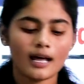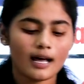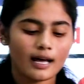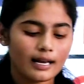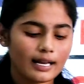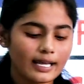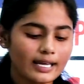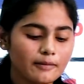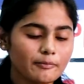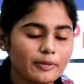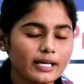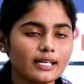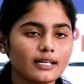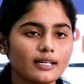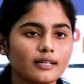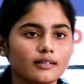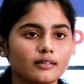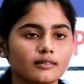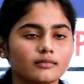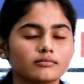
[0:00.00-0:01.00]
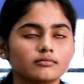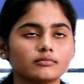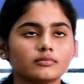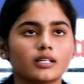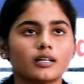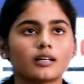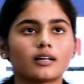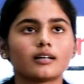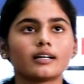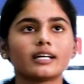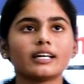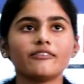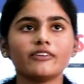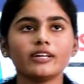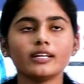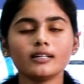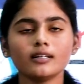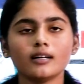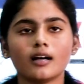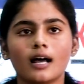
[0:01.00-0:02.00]
like by
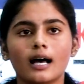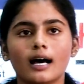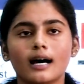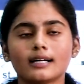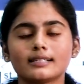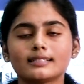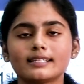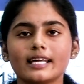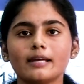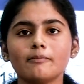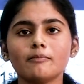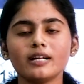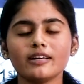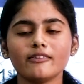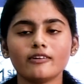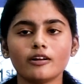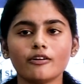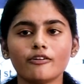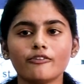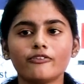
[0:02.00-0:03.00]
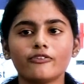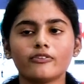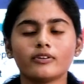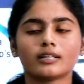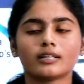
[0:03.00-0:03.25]
giving same level of